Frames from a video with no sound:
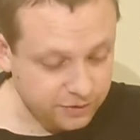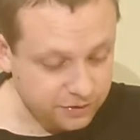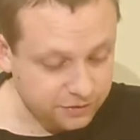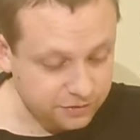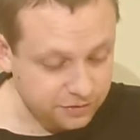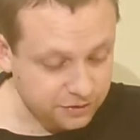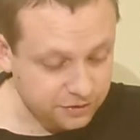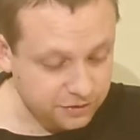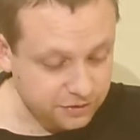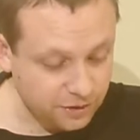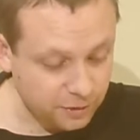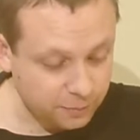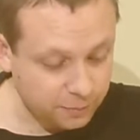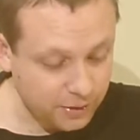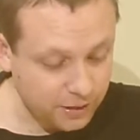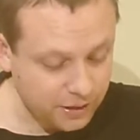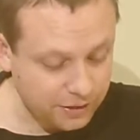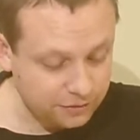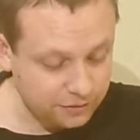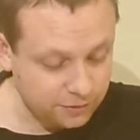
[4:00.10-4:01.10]
for the Citadel
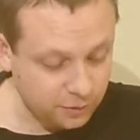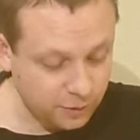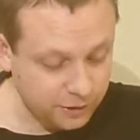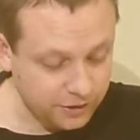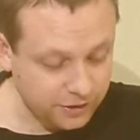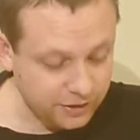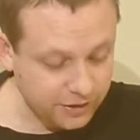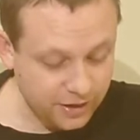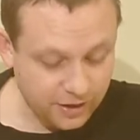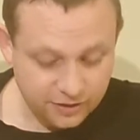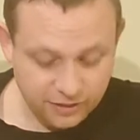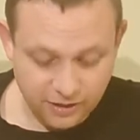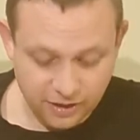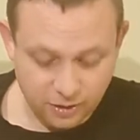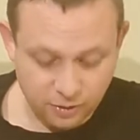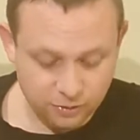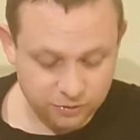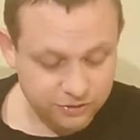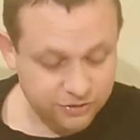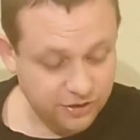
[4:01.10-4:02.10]
Plate so I can get
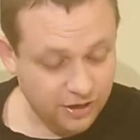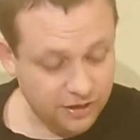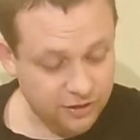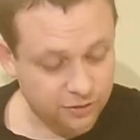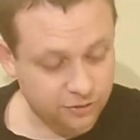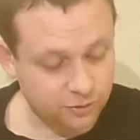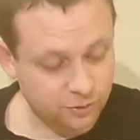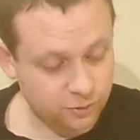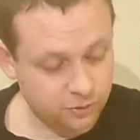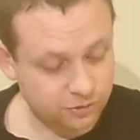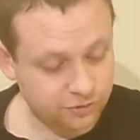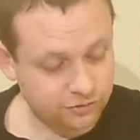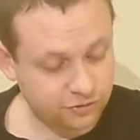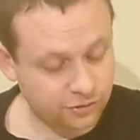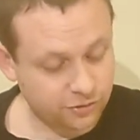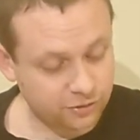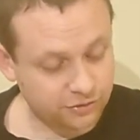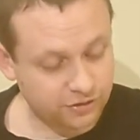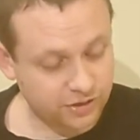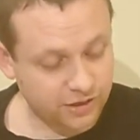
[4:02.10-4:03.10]
that on Denethor as
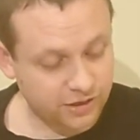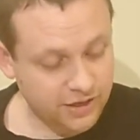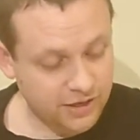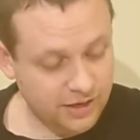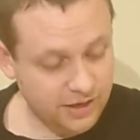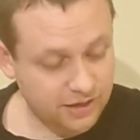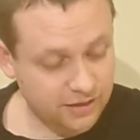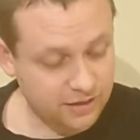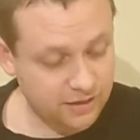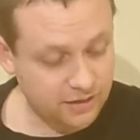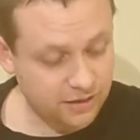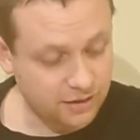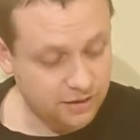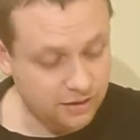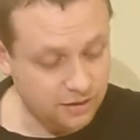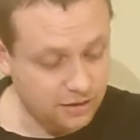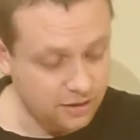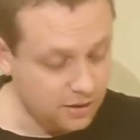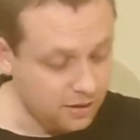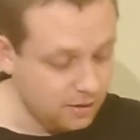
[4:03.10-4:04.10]
soon as I can,
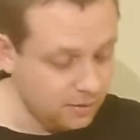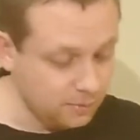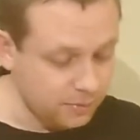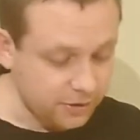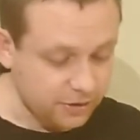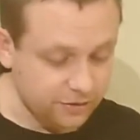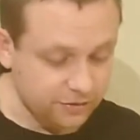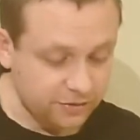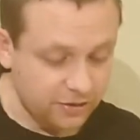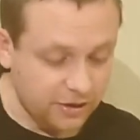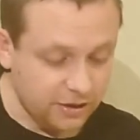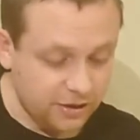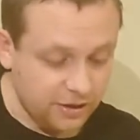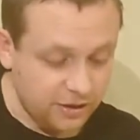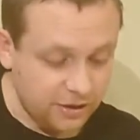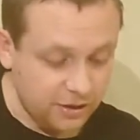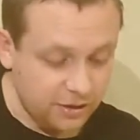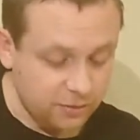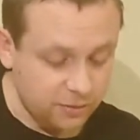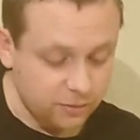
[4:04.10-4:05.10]
because then
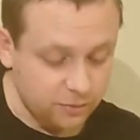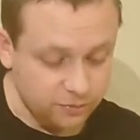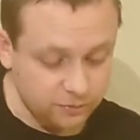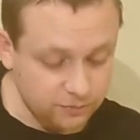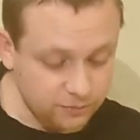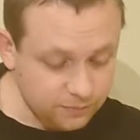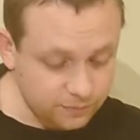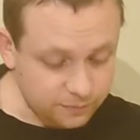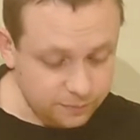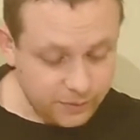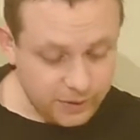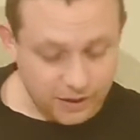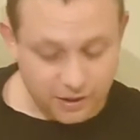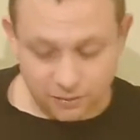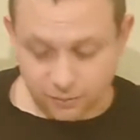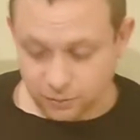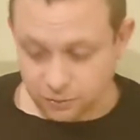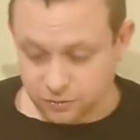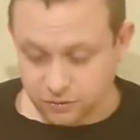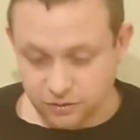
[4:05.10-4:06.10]
he'll be
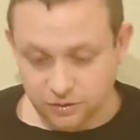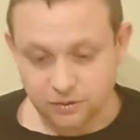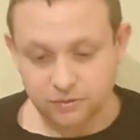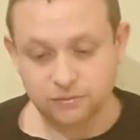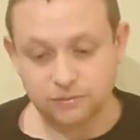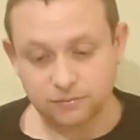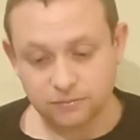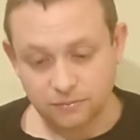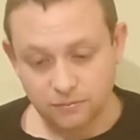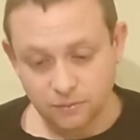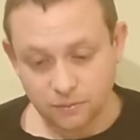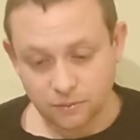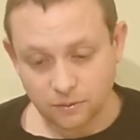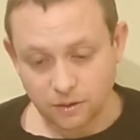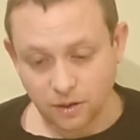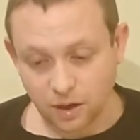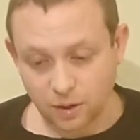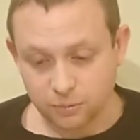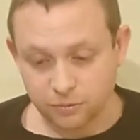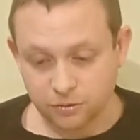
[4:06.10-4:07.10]
able to
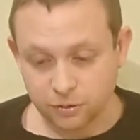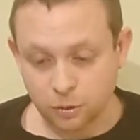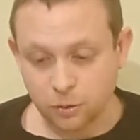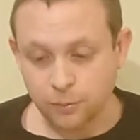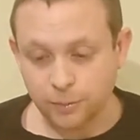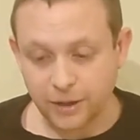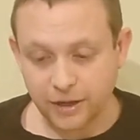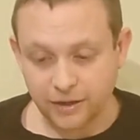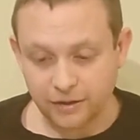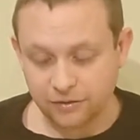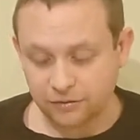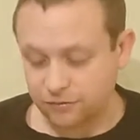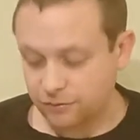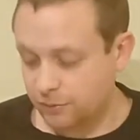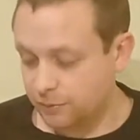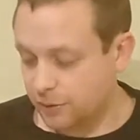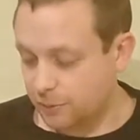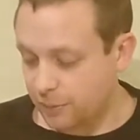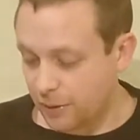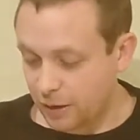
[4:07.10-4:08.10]
absorb hits
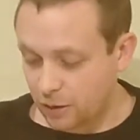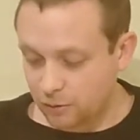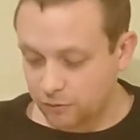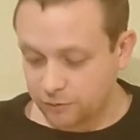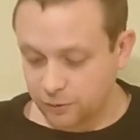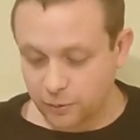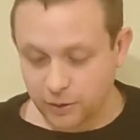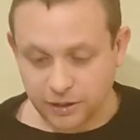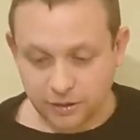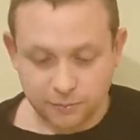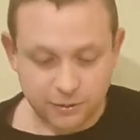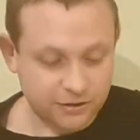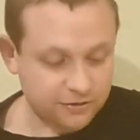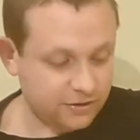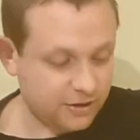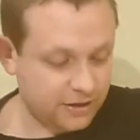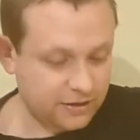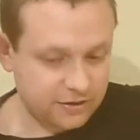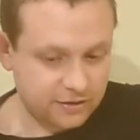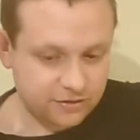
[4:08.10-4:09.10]
from the powerful
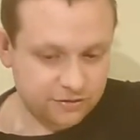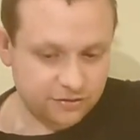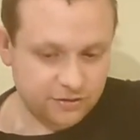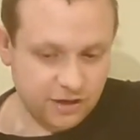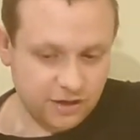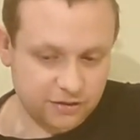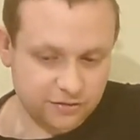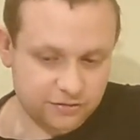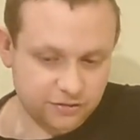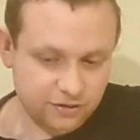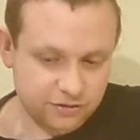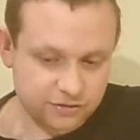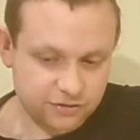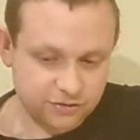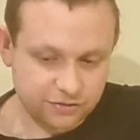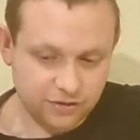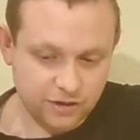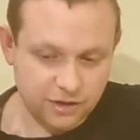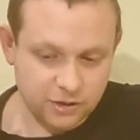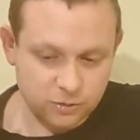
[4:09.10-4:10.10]
enemies in this deck, such
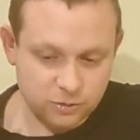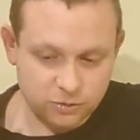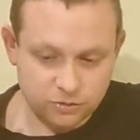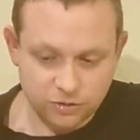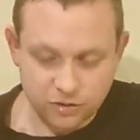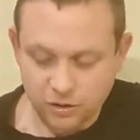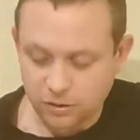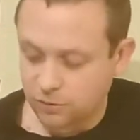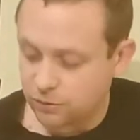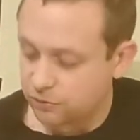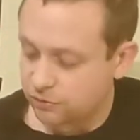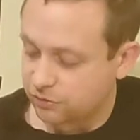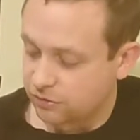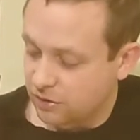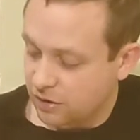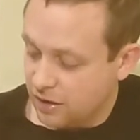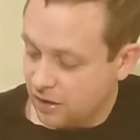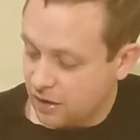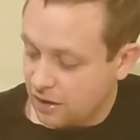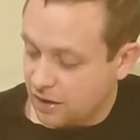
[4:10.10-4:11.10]
as the Hill Trolls
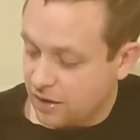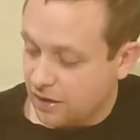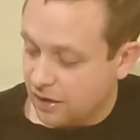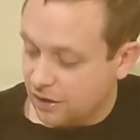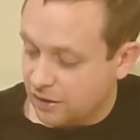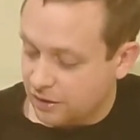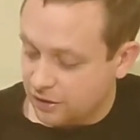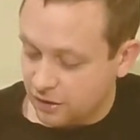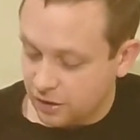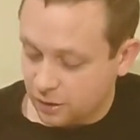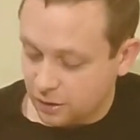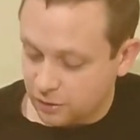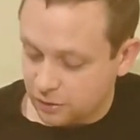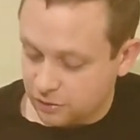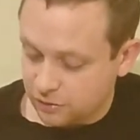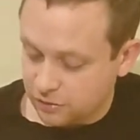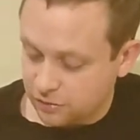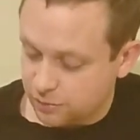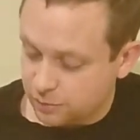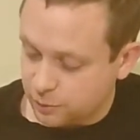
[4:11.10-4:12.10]
and
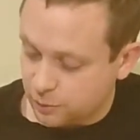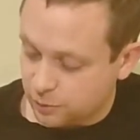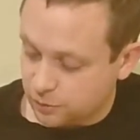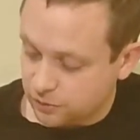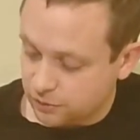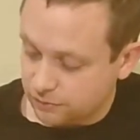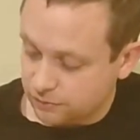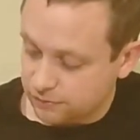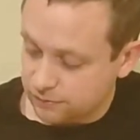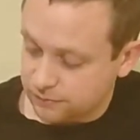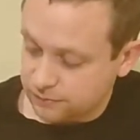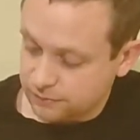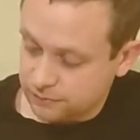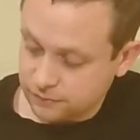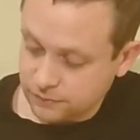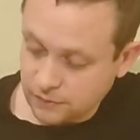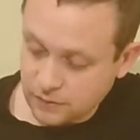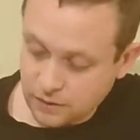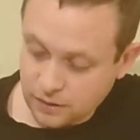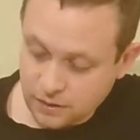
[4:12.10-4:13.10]
Ungoliant Spawn.
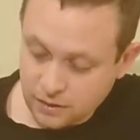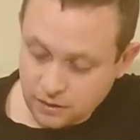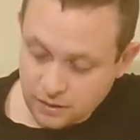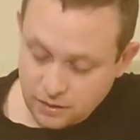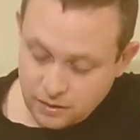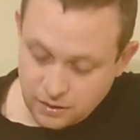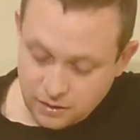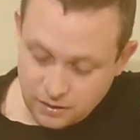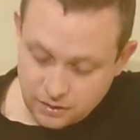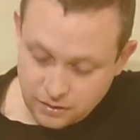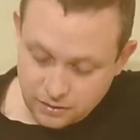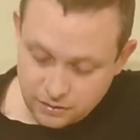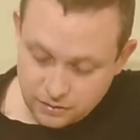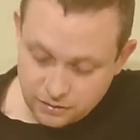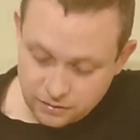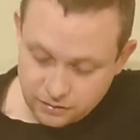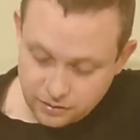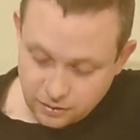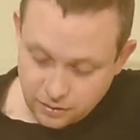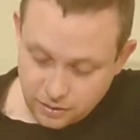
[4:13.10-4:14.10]

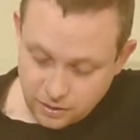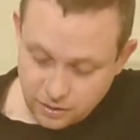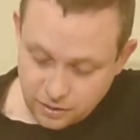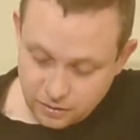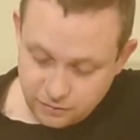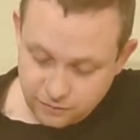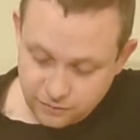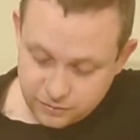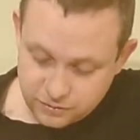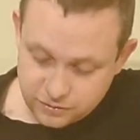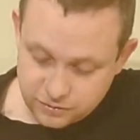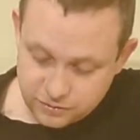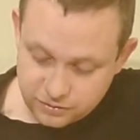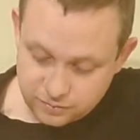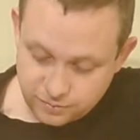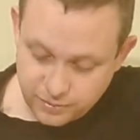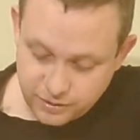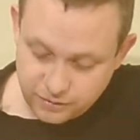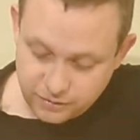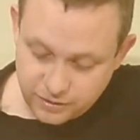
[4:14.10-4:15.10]
So over to
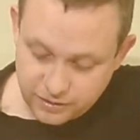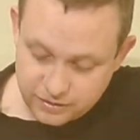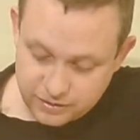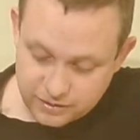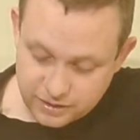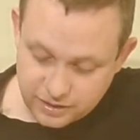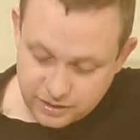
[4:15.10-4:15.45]
Spirit